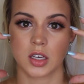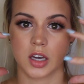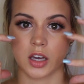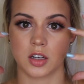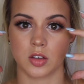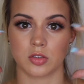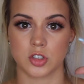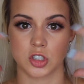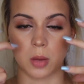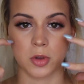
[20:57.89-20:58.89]
kind of
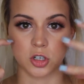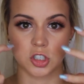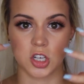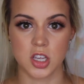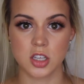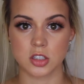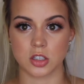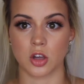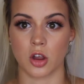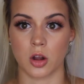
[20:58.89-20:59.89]
chubbier cheeks,
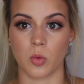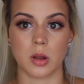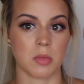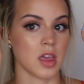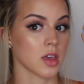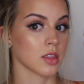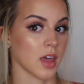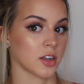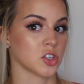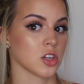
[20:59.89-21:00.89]
you're going to want to make
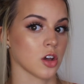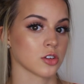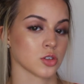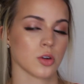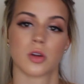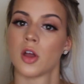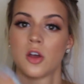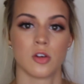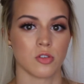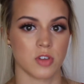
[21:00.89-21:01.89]
that cheek contour
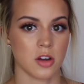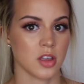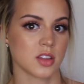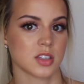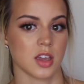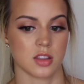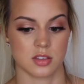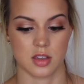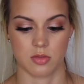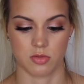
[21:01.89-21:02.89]
very
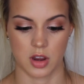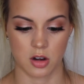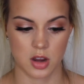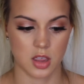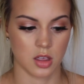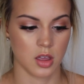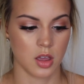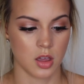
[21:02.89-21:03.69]
intense and very